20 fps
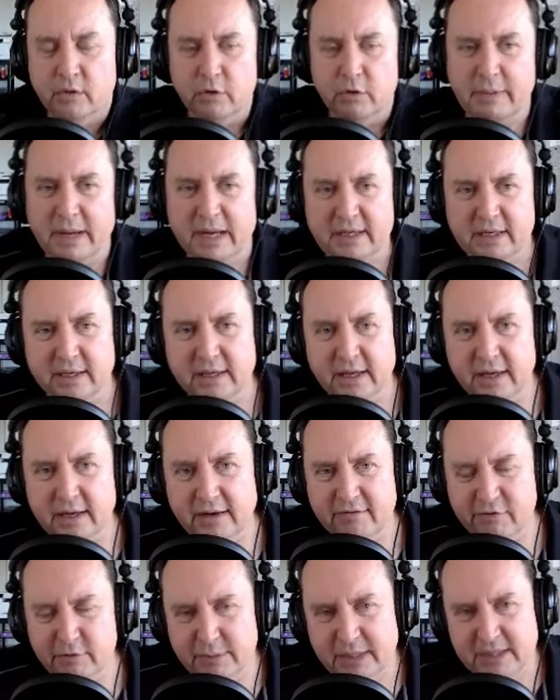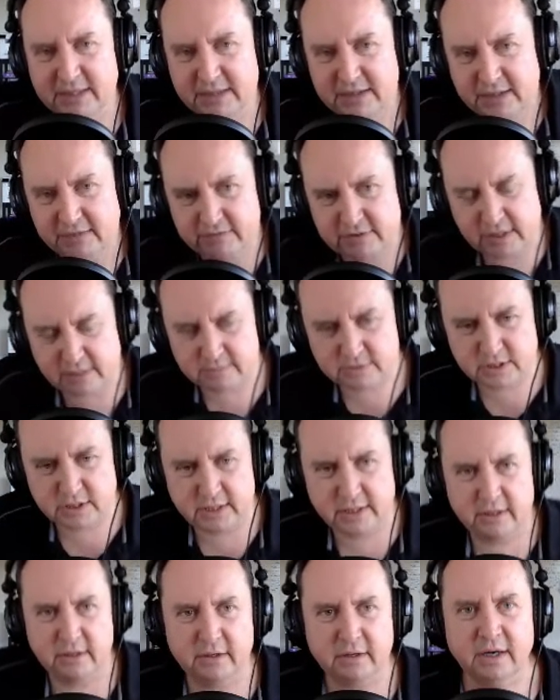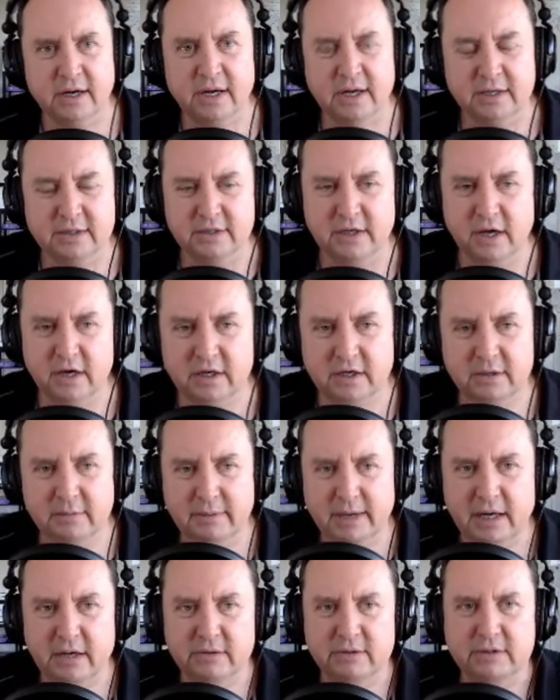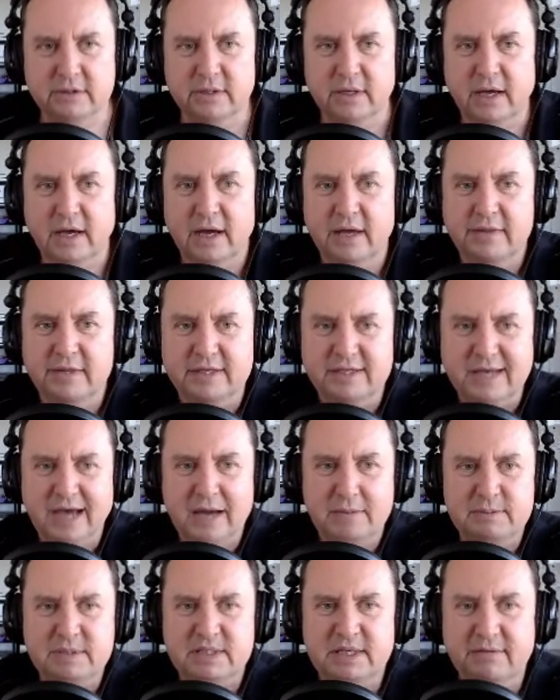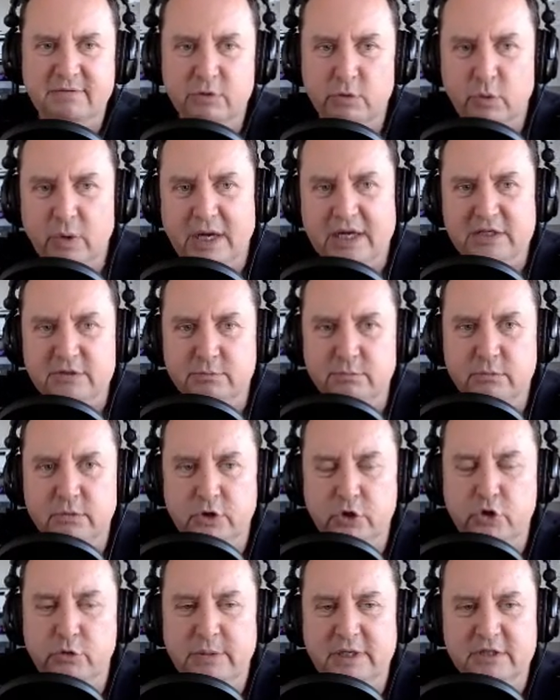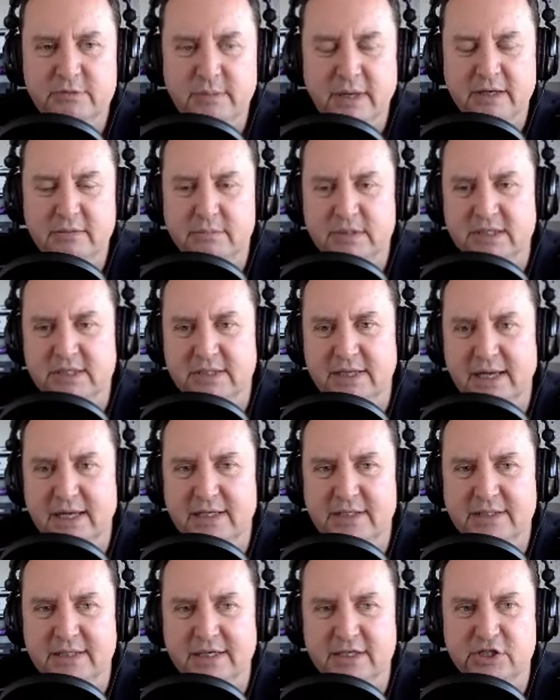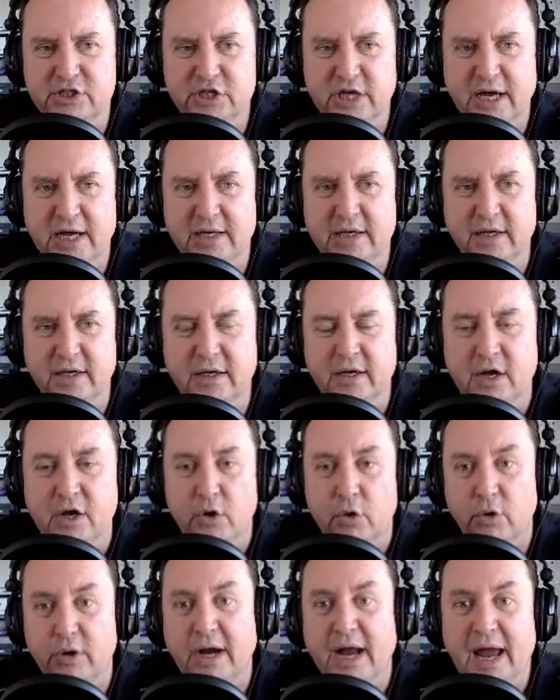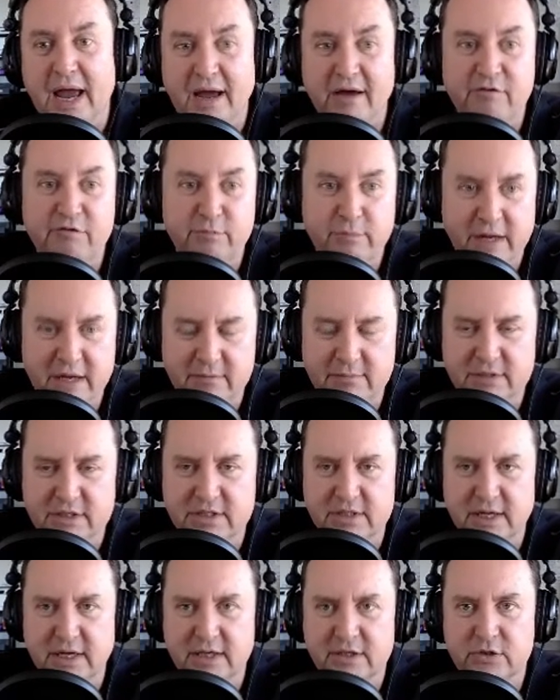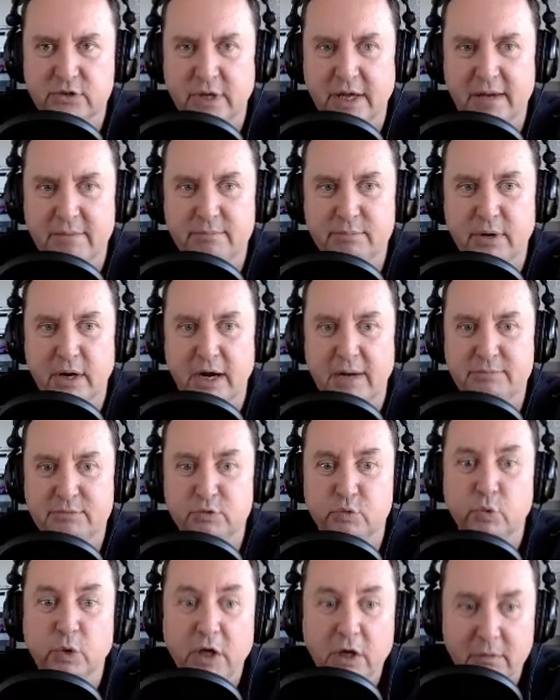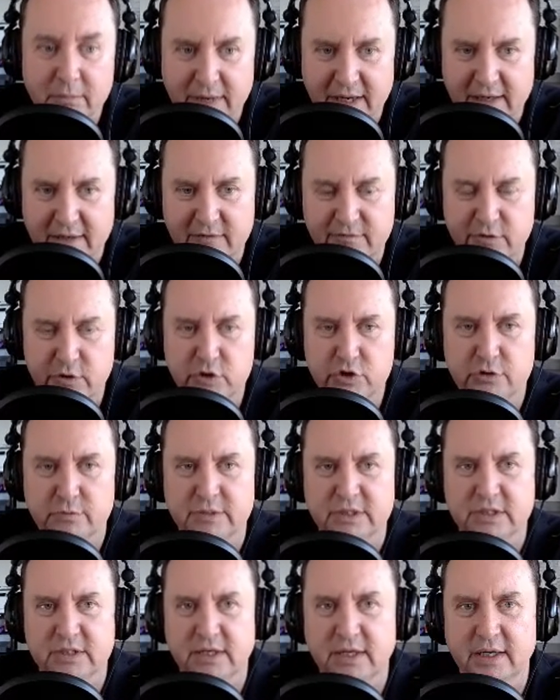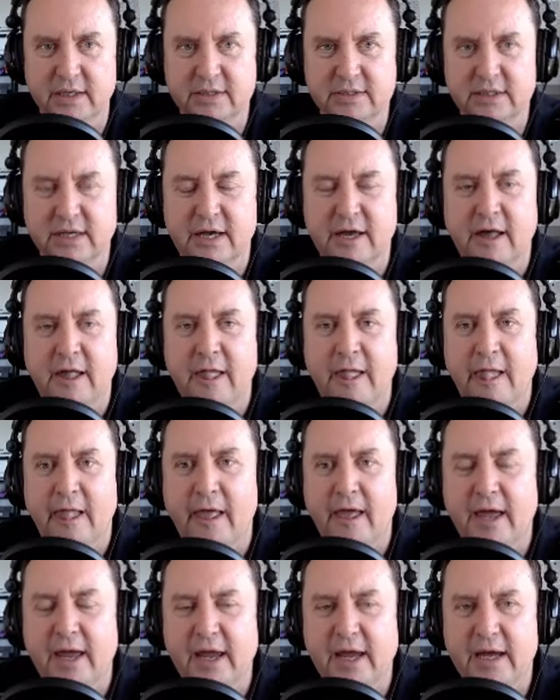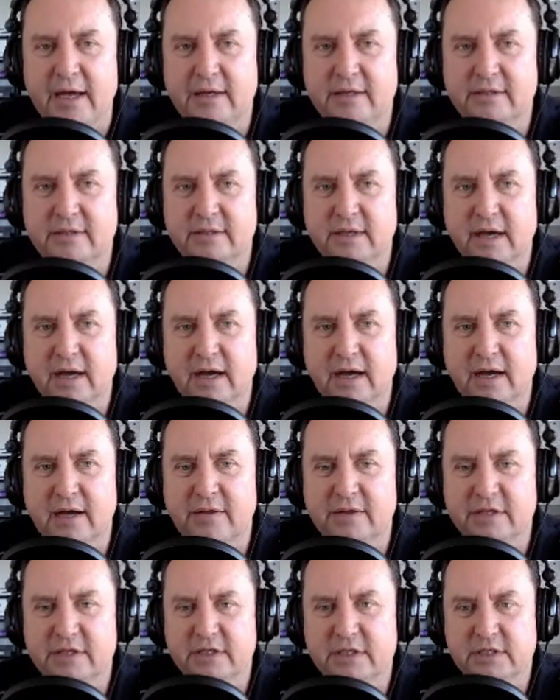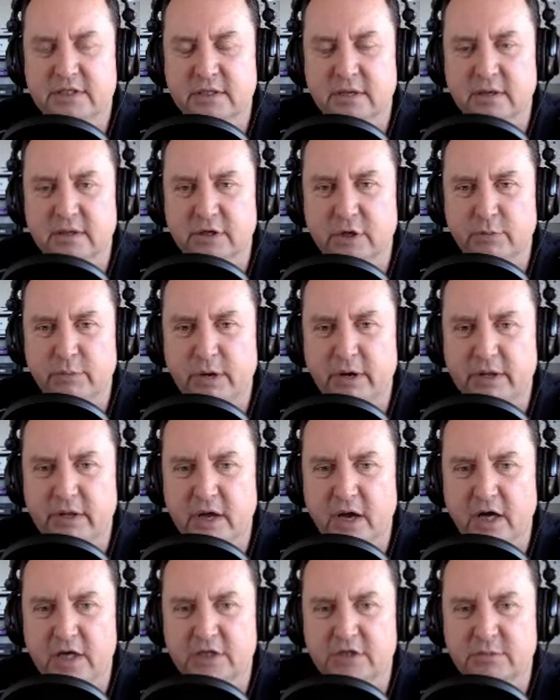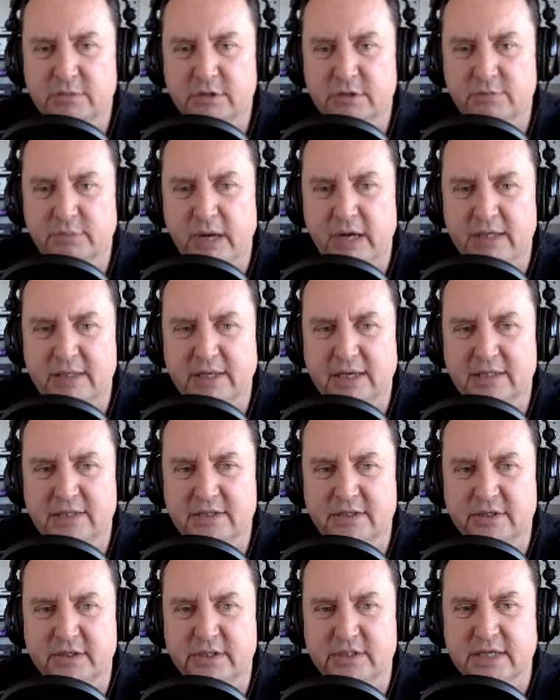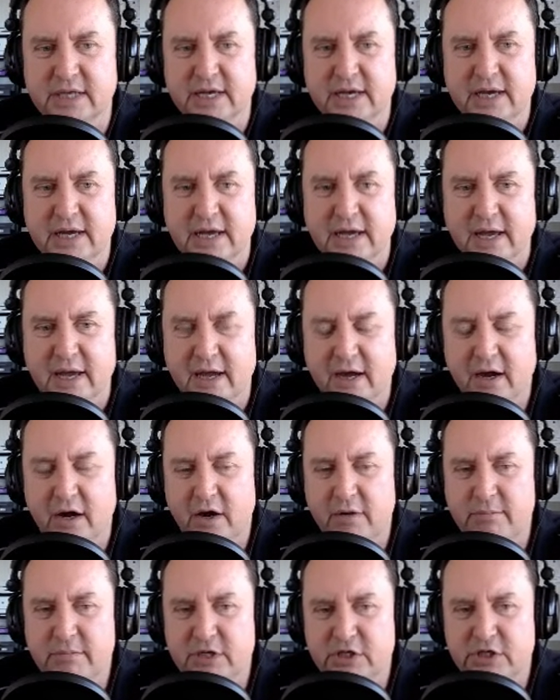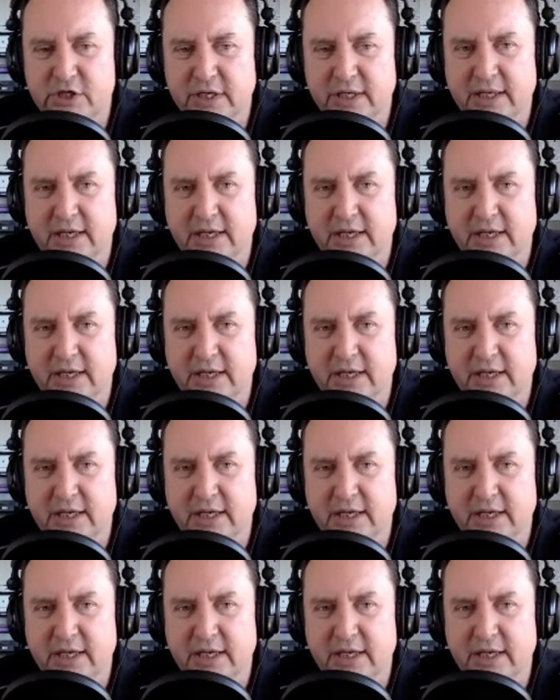We're back again, everybody. Steve Simonson here, talking about uh, the top seven ways newbies make mistakes in China, or have made mistakes, and perhaps will make future mistakes. And uh, this is, uh, you know, part of the Awesomers podcast series. Uh, our mission